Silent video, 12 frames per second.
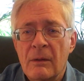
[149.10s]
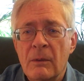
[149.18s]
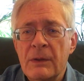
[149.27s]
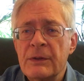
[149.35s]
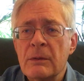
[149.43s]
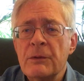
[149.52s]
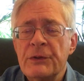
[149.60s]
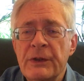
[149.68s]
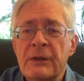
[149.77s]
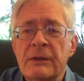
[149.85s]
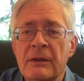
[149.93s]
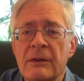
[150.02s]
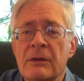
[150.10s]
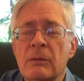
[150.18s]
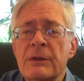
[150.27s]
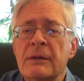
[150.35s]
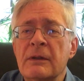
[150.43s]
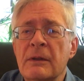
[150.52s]
what's the resistance?
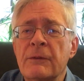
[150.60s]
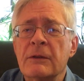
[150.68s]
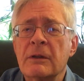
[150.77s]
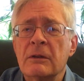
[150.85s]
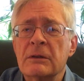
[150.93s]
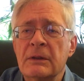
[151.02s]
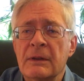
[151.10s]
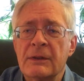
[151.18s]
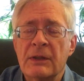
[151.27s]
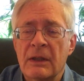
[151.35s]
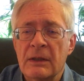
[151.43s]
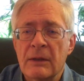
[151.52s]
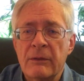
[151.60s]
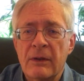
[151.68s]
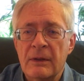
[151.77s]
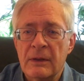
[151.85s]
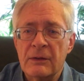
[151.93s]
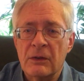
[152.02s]
What's the difficulty in saying
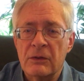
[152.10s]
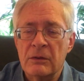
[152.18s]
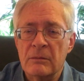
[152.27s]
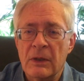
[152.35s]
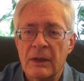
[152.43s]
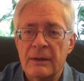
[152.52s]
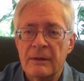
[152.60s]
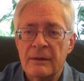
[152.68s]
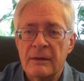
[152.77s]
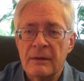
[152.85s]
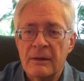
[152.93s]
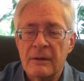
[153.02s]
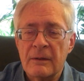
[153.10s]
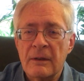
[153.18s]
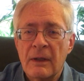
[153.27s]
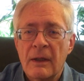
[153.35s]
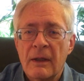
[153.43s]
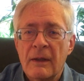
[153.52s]
everything that's on your mind?
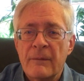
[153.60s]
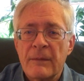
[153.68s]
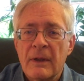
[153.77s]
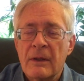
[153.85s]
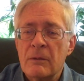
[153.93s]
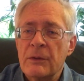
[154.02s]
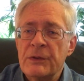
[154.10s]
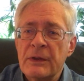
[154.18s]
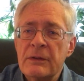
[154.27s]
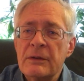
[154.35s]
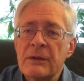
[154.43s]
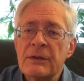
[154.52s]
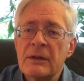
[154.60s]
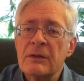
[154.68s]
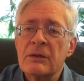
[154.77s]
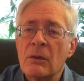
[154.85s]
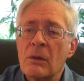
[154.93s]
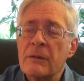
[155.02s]
The resistance
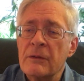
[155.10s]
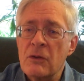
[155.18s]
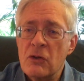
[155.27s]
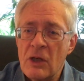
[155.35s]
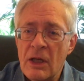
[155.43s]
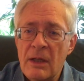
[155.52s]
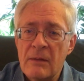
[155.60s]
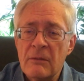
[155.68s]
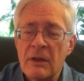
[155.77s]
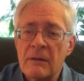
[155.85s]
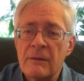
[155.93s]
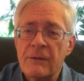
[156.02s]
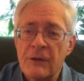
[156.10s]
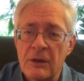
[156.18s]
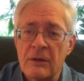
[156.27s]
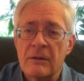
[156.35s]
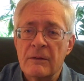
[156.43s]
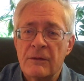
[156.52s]
is often shame and
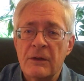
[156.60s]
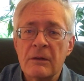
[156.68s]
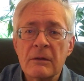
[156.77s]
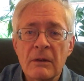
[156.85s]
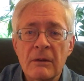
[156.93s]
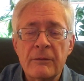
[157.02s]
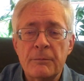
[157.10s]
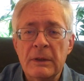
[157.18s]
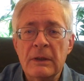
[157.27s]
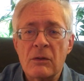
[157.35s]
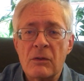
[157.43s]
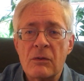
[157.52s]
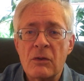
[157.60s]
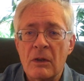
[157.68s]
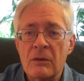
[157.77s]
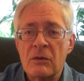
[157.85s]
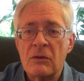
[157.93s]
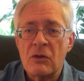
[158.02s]
fear of being
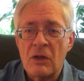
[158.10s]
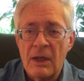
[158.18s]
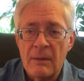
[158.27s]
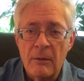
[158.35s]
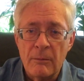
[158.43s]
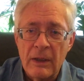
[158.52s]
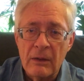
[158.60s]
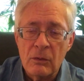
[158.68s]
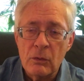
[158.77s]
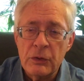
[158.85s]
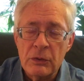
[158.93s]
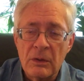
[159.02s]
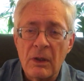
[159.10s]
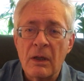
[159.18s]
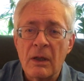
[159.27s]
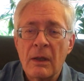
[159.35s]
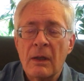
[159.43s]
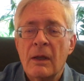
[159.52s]
judged, shame about who you are,